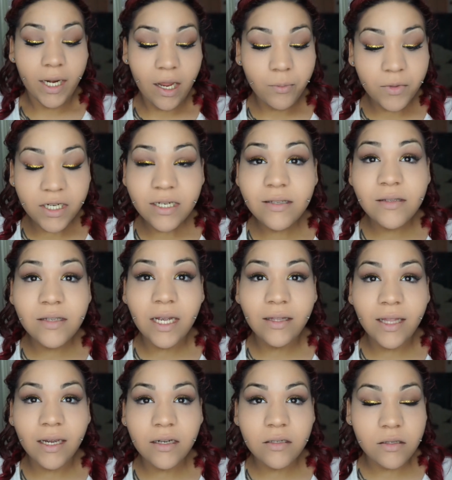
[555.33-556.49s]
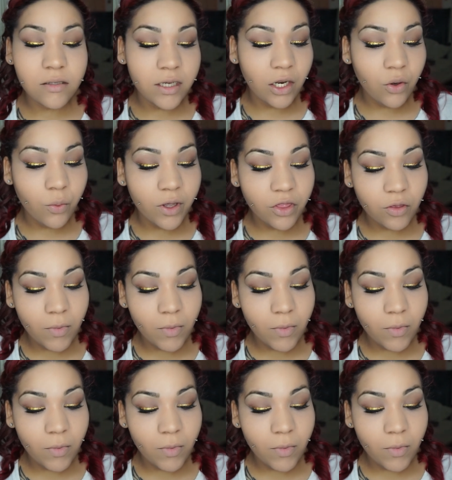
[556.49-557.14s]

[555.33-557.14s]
now I'm gonna set that concealer with